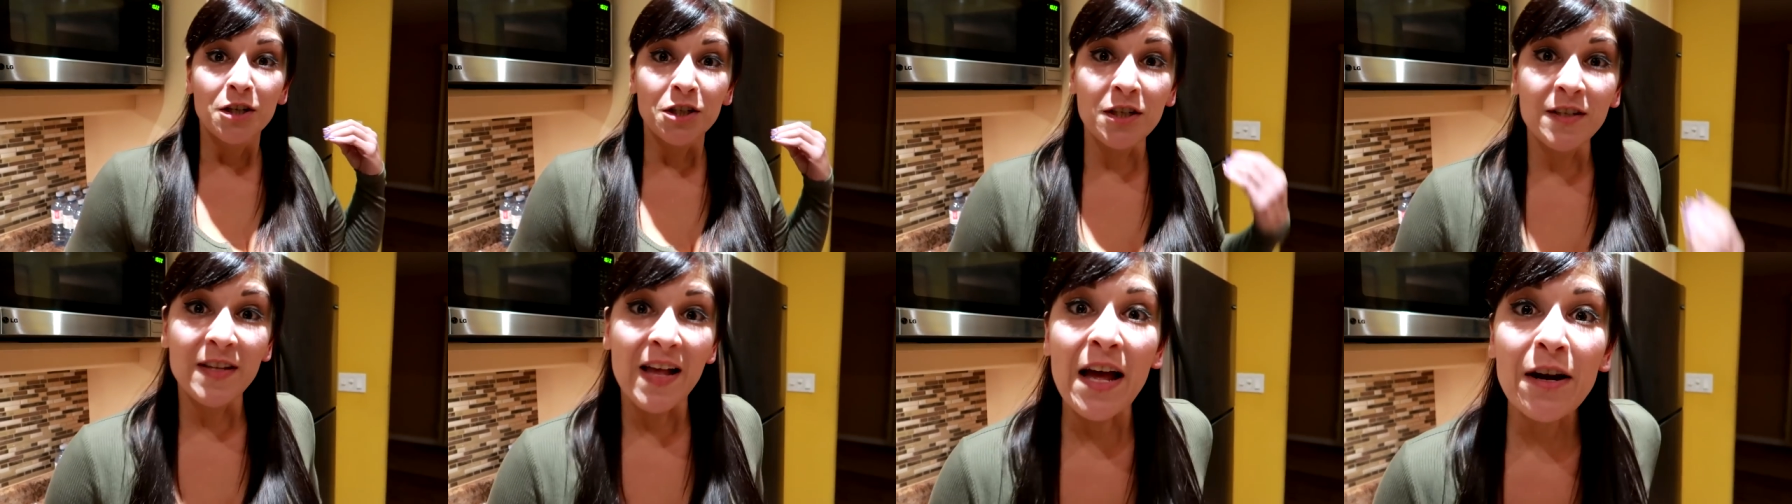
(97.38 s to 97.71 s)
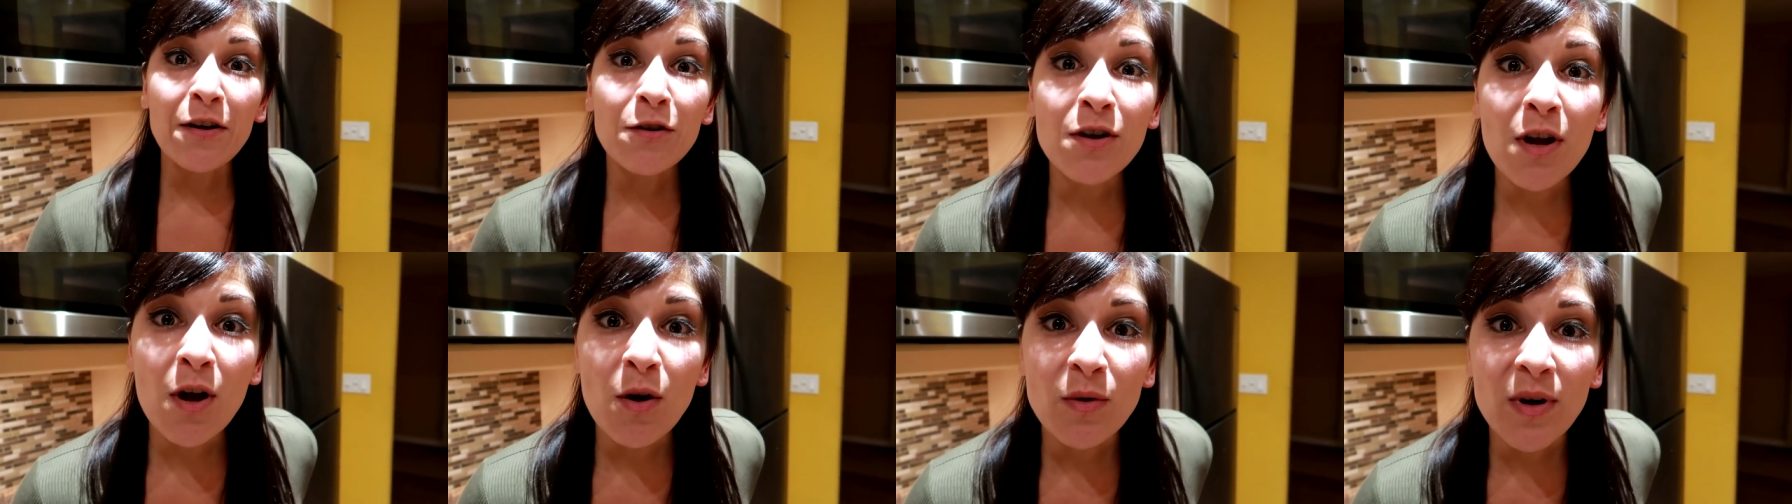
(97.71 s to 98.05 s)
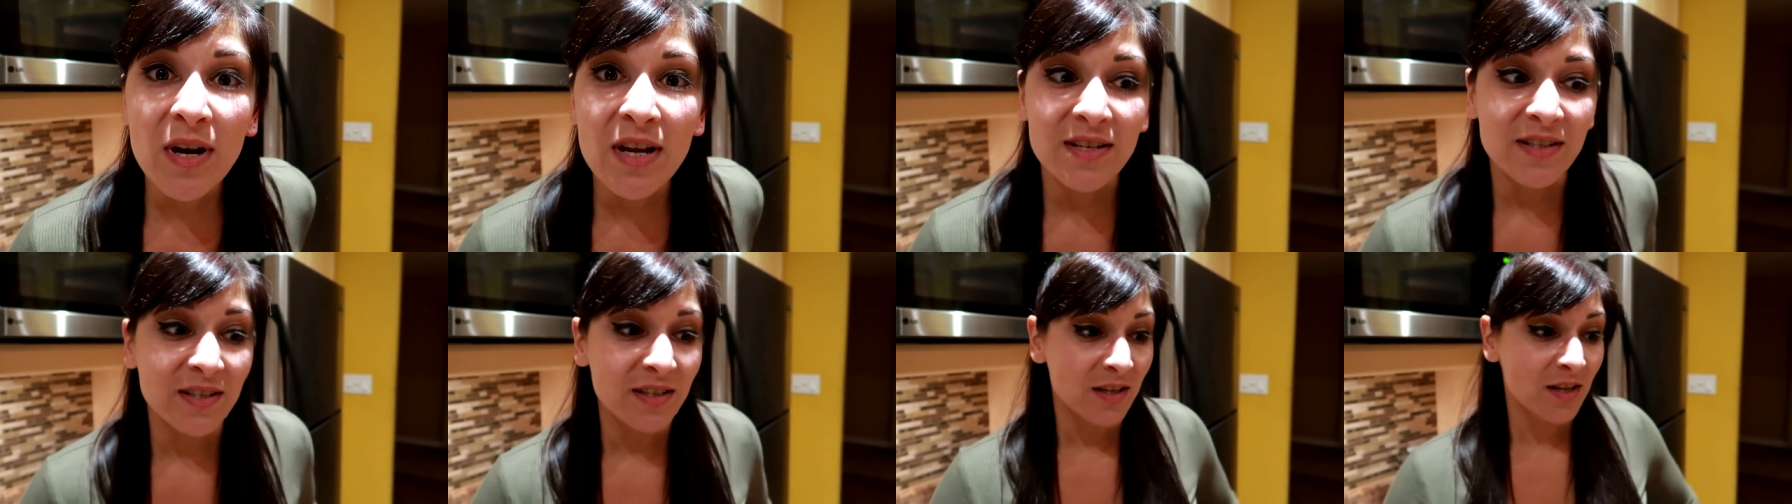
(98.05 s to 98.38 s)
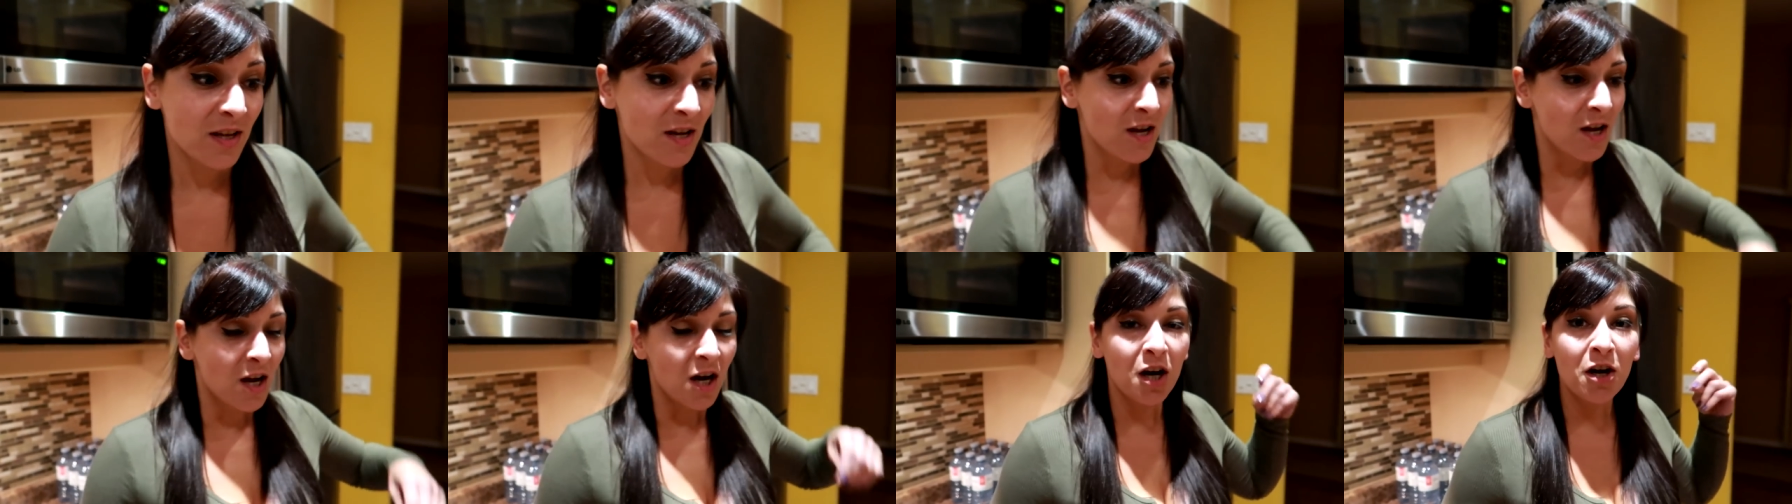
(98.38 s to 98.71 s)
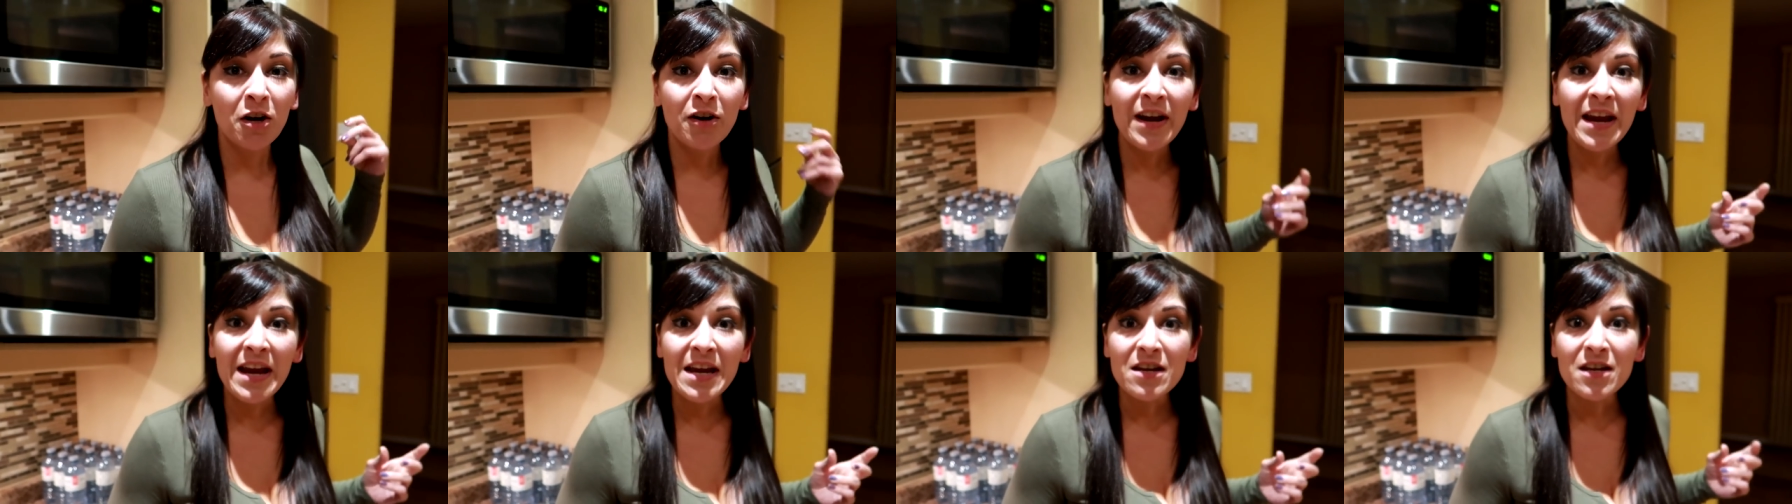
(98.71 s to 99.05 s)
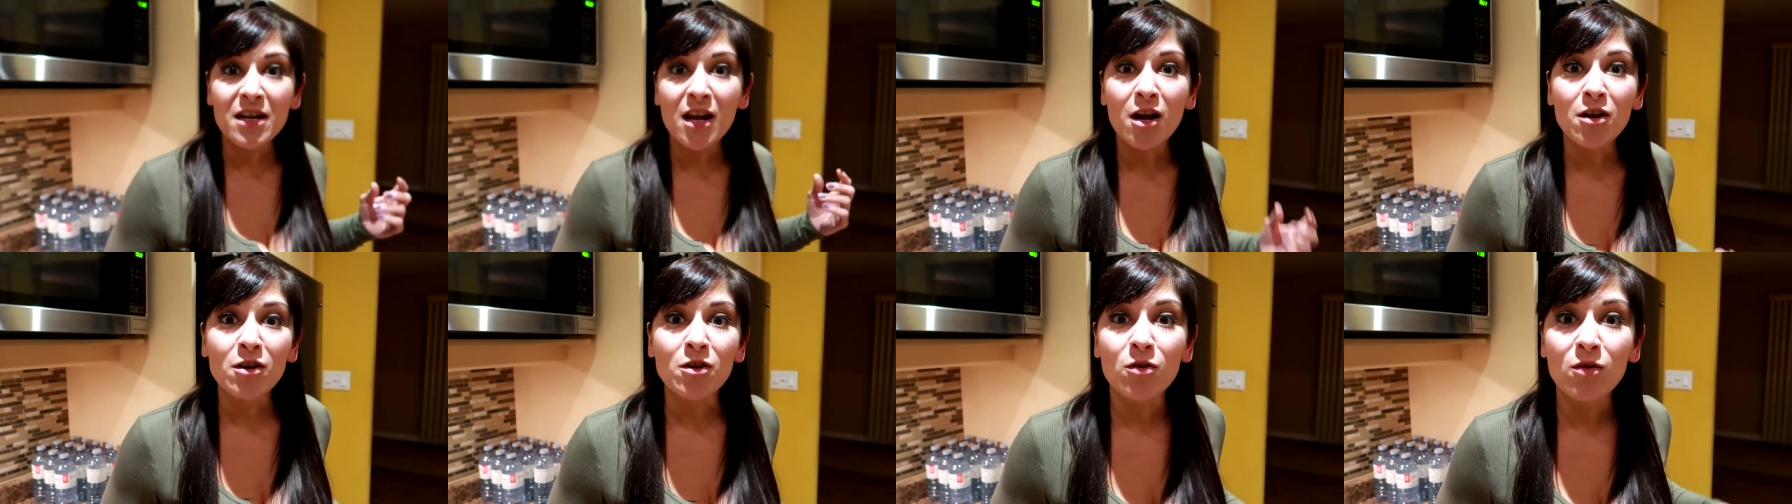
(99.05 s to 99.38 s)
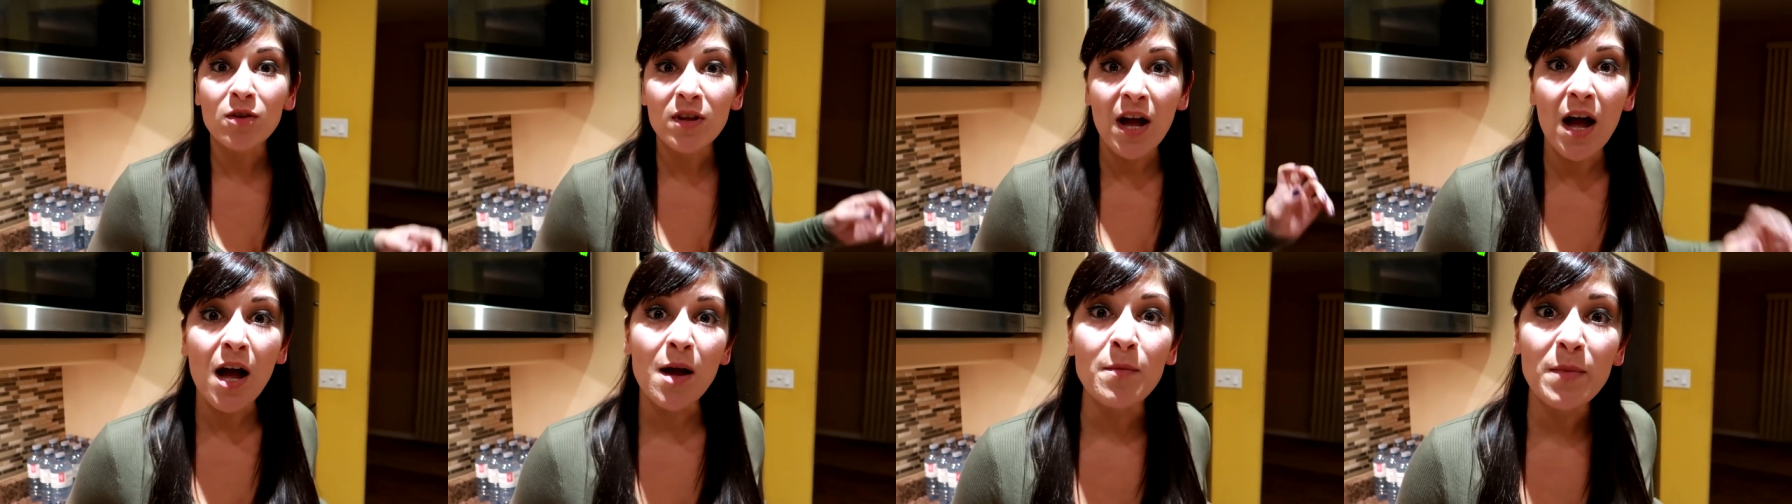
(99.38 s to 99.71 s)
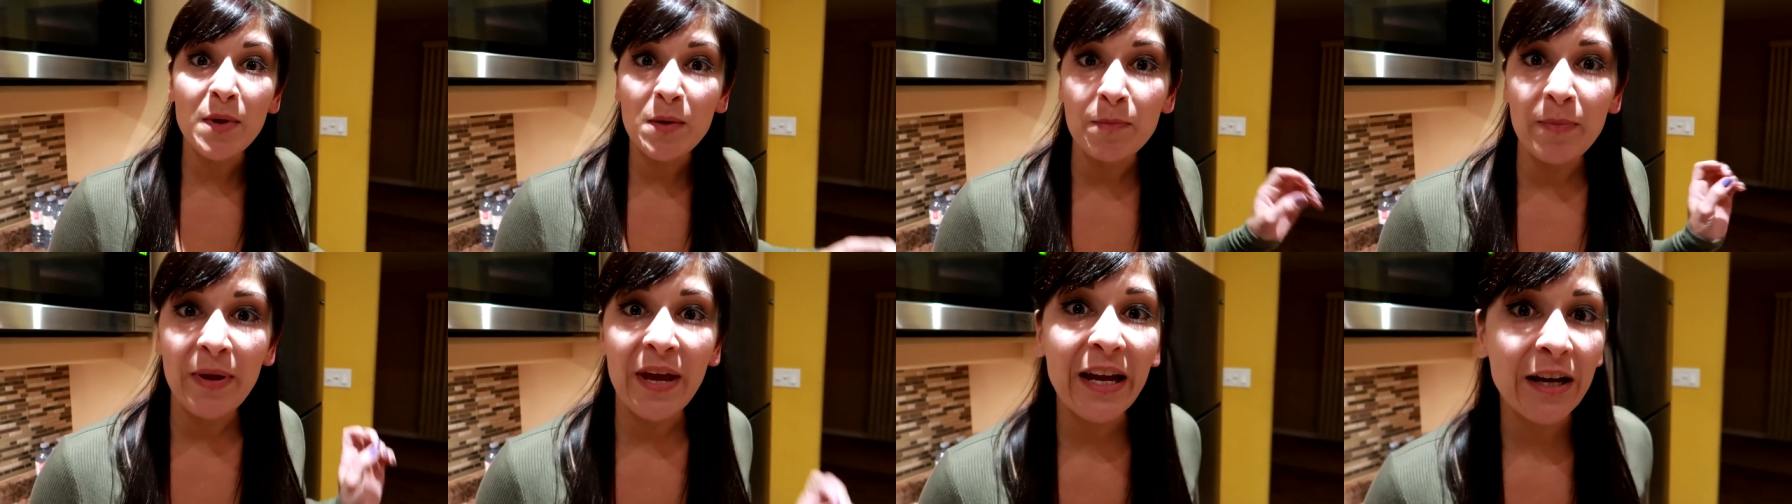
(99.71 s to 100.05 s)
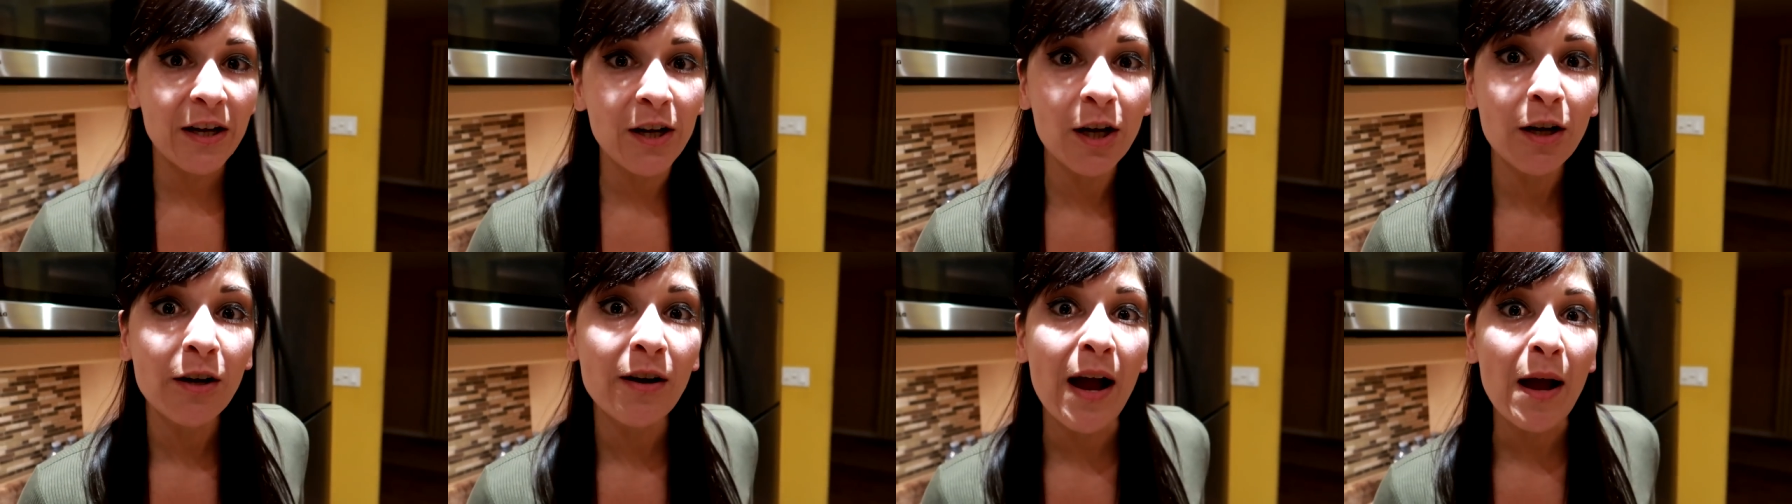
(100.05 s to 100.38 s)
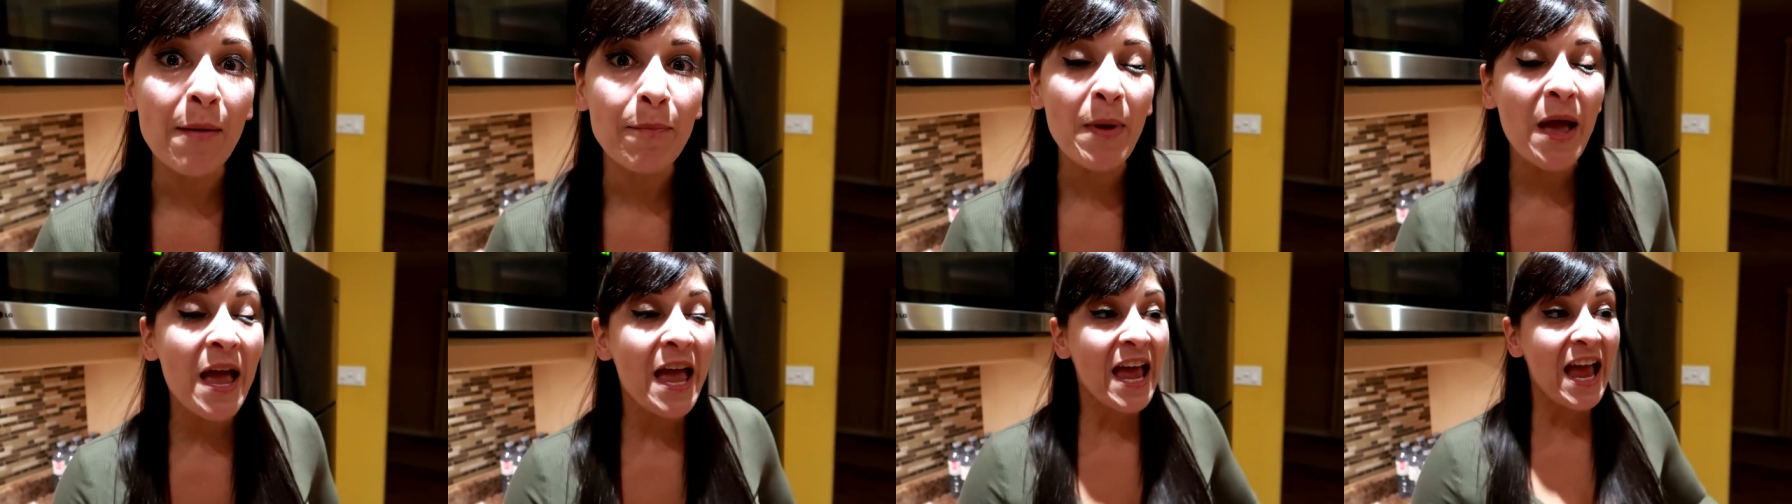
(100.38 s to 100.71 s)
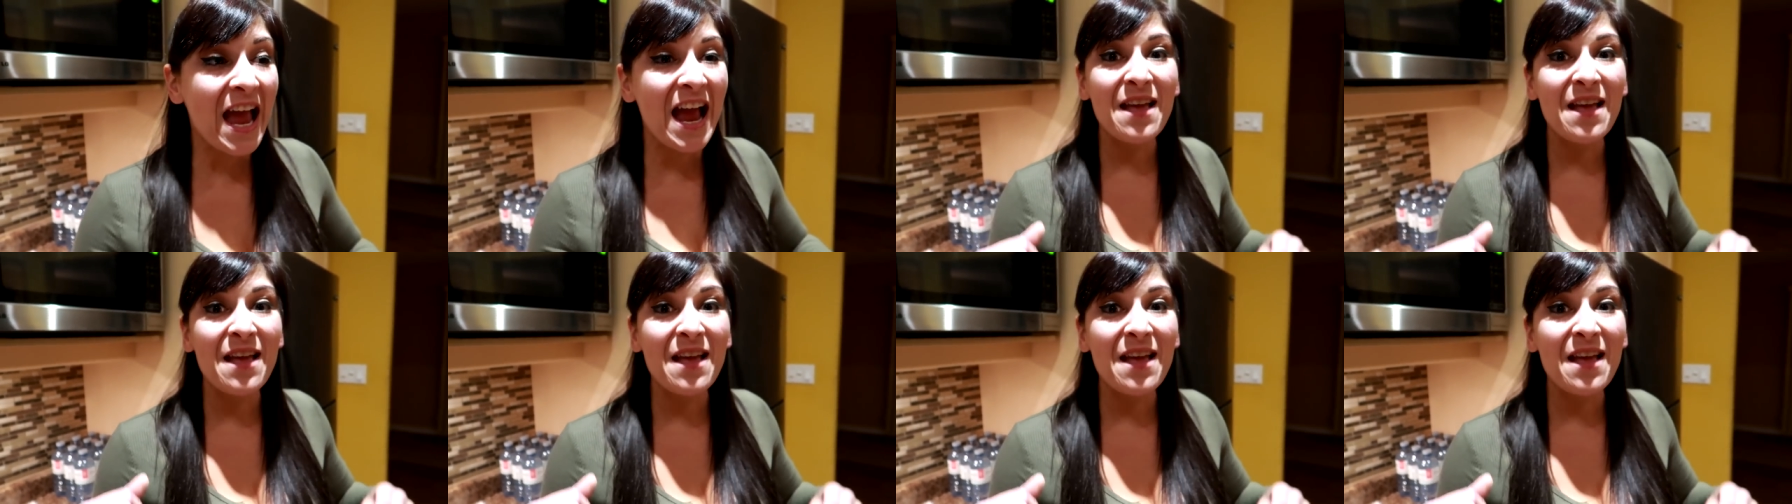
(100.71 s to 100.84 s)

She's at her Nona's. Her aunt and uncle come and pick her up,